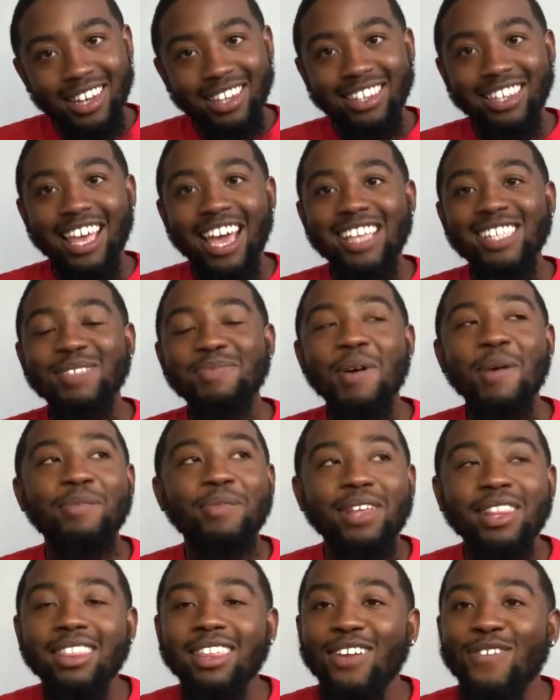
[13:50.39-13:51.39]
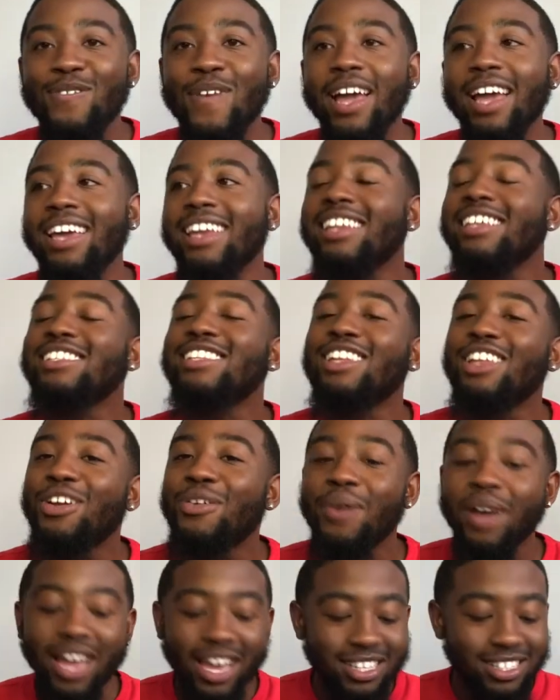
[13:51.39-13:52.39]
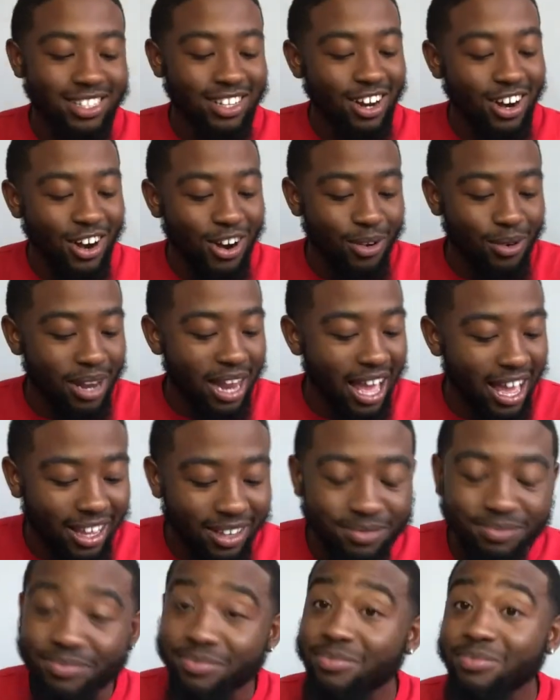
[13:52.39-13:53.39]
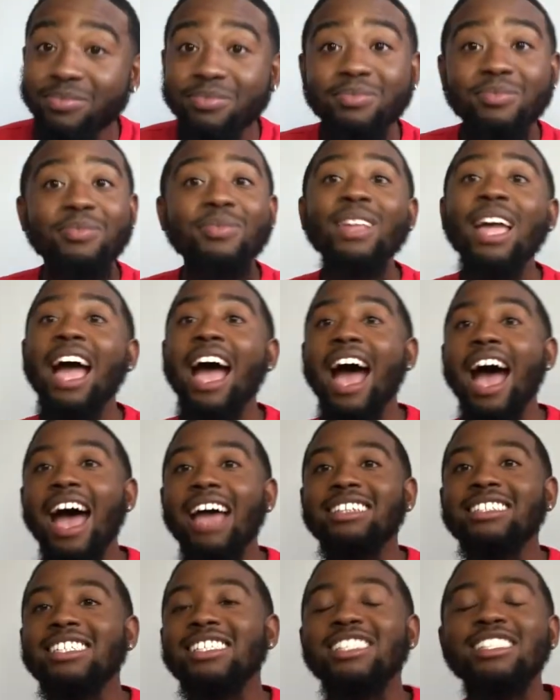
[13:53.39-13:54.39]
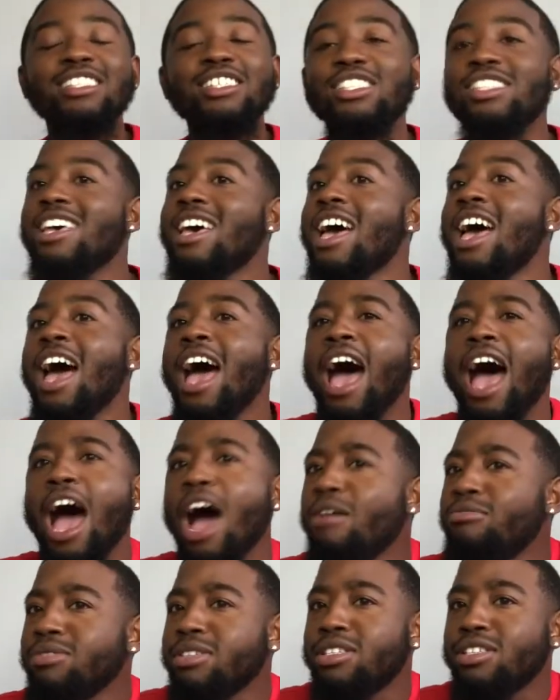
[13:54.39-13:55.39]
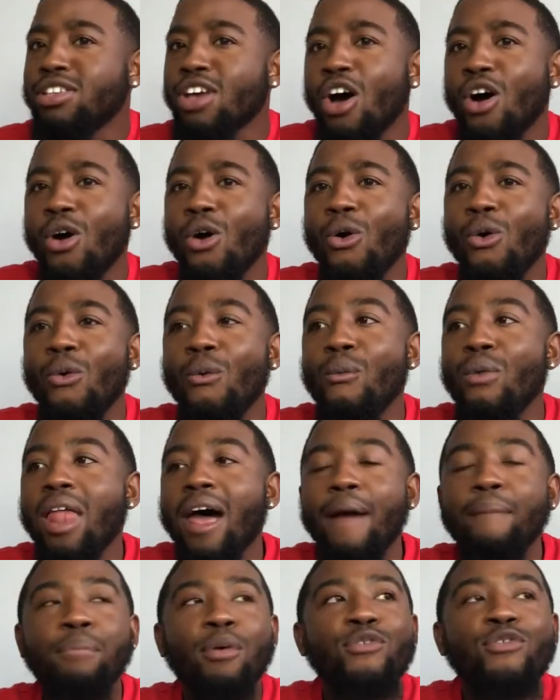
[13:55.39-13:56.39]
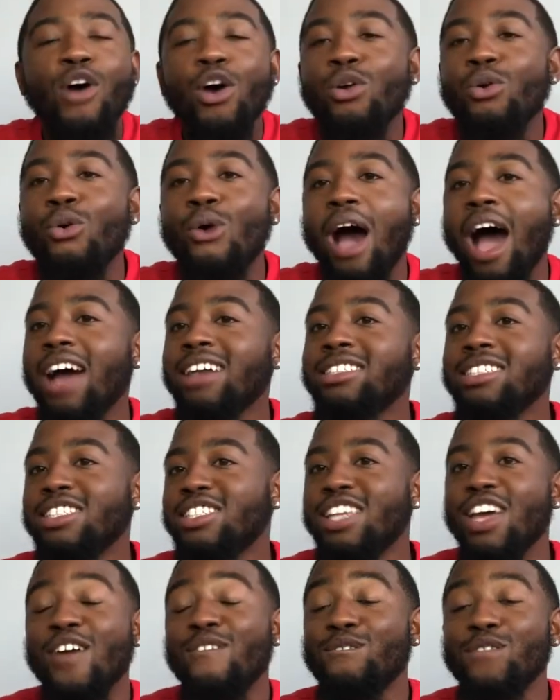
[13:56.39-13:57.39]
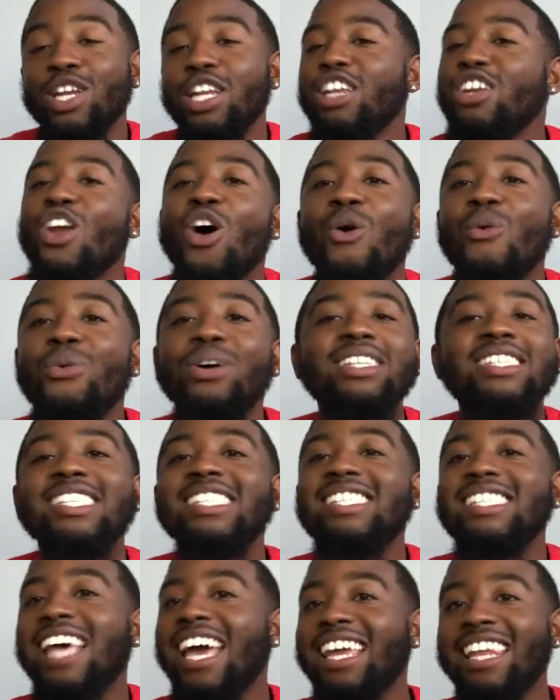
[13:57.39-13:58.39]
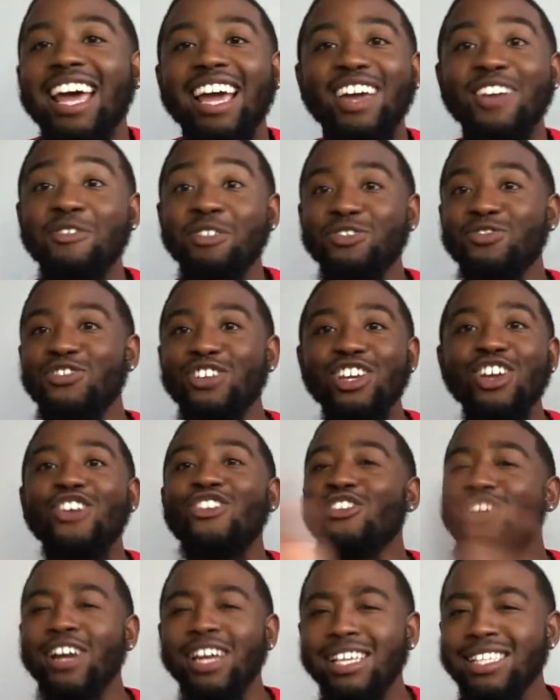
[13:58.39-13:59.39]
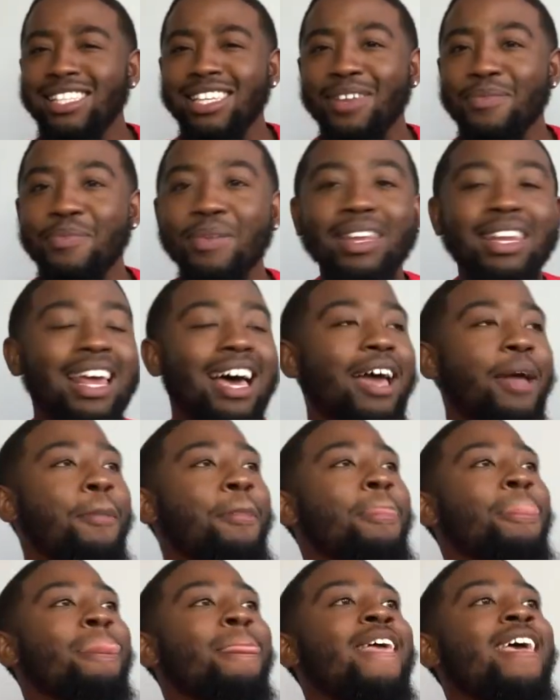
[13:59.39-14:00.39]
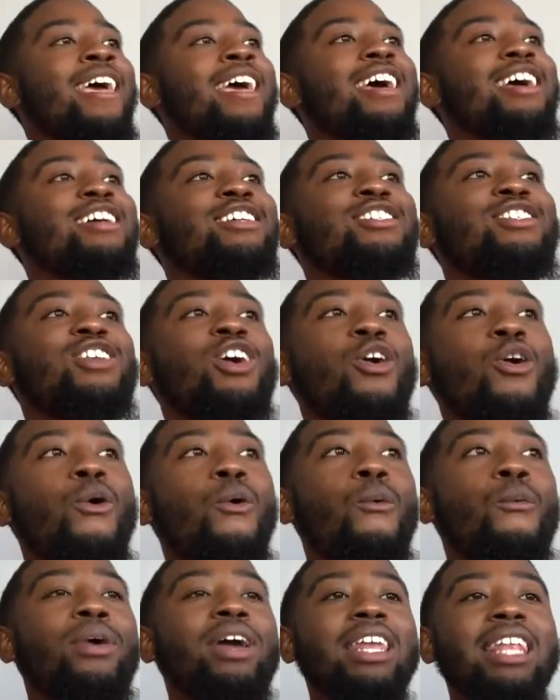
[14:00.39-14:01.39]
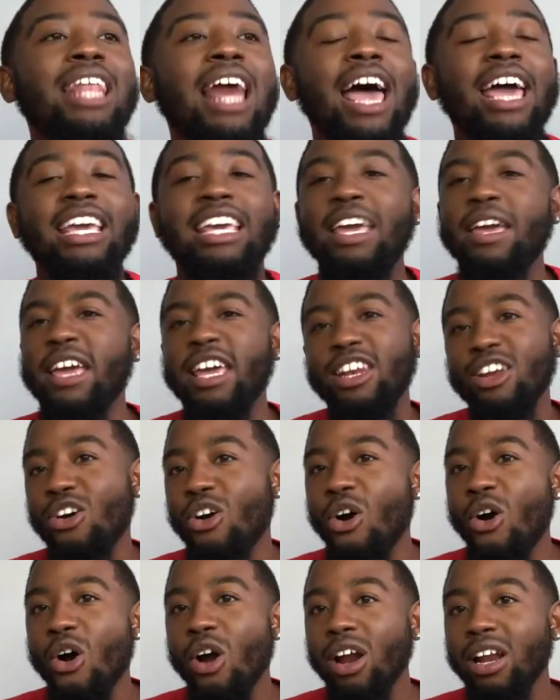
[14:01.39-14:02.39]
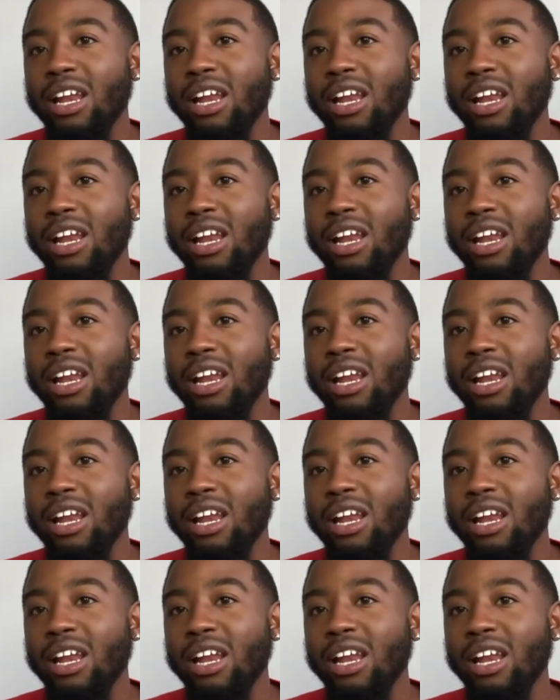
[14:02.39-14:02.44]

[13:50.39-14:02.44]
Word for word: That's my mother fighting this little ass girl. Like I just. I was so like befuddled. I just didn't really know what to say. Like it was really crazy to me. Like, so we like get in the car.